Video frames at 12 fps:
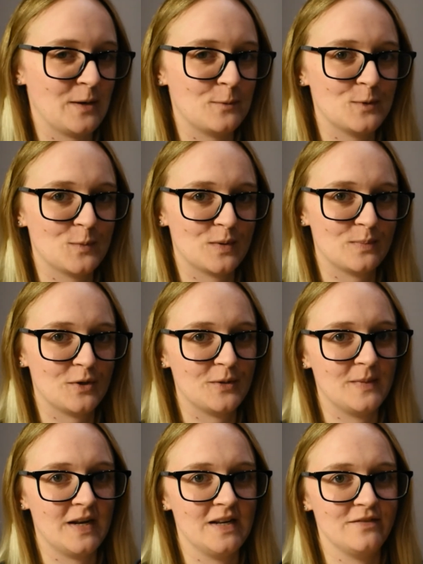I wouldn't want to put
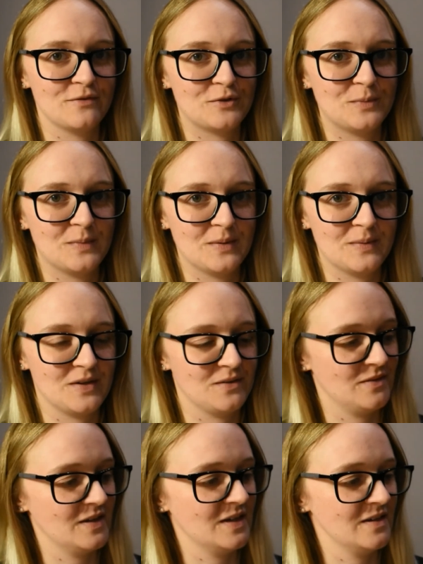him in a living room though, I
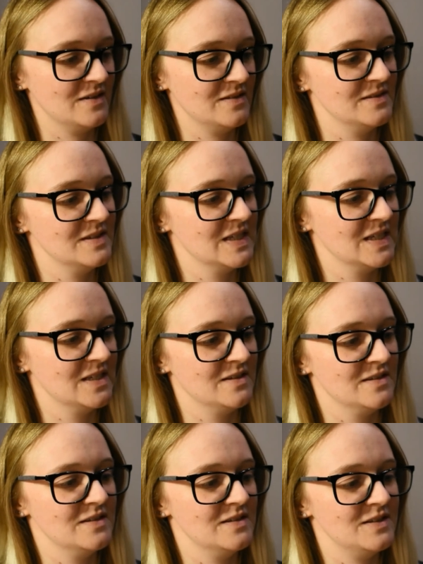don't think. I
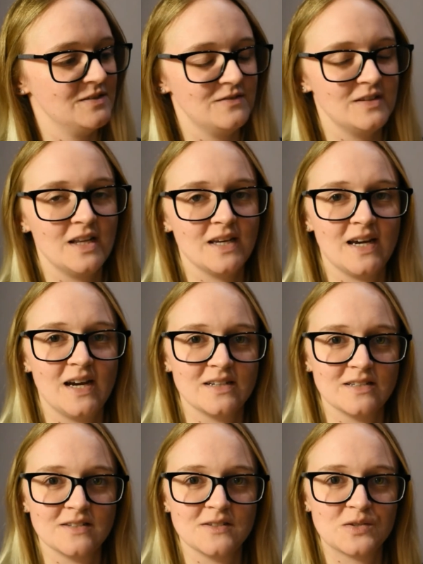don't feel like
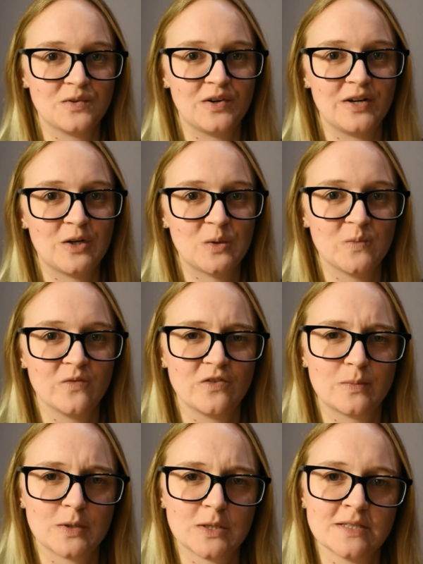cactuses are very
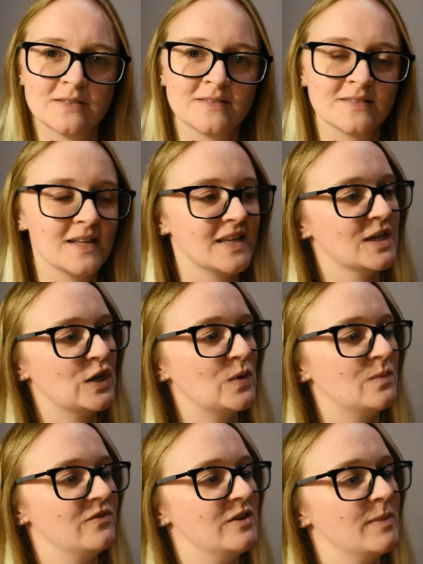comfortable, like
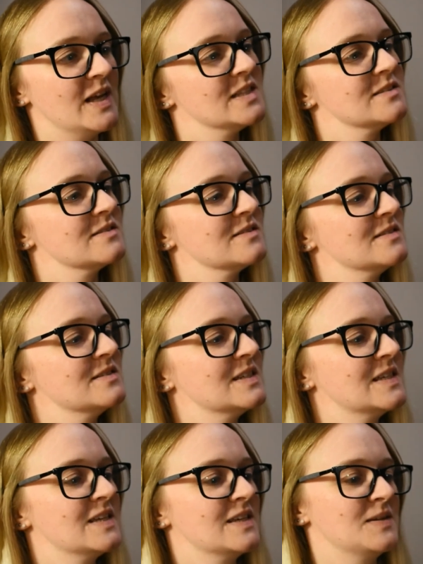comfy plants.
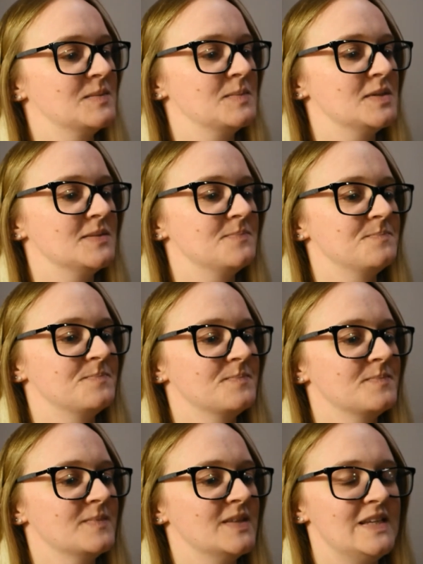But
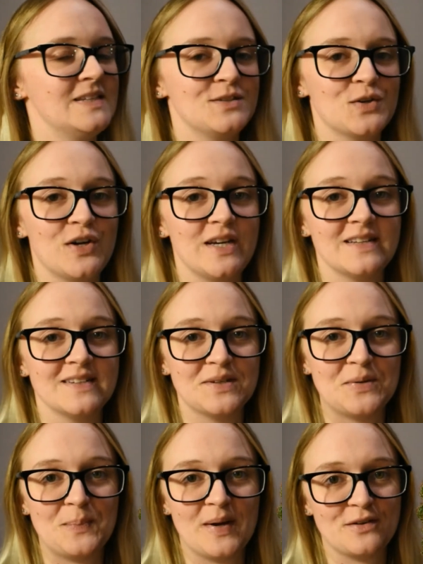he's great in
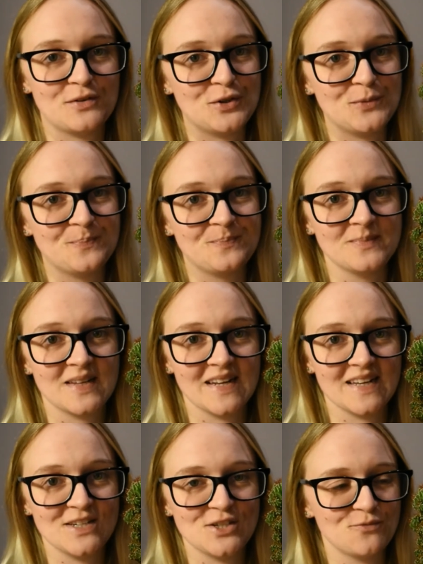our back room,
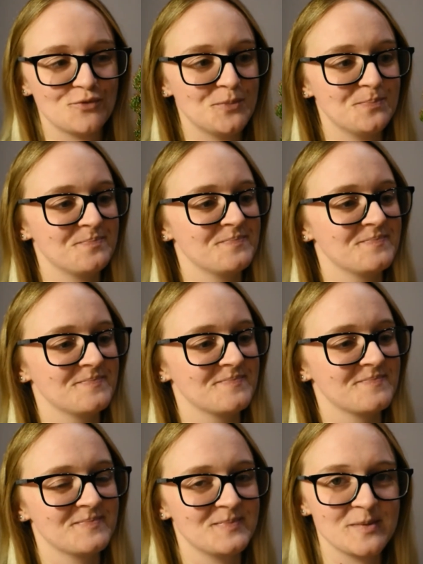in our kitchen room.
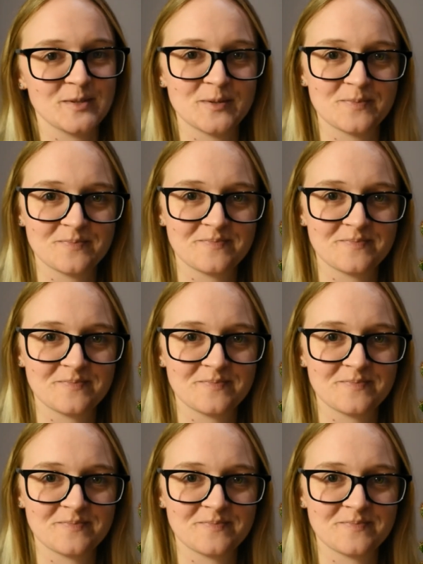So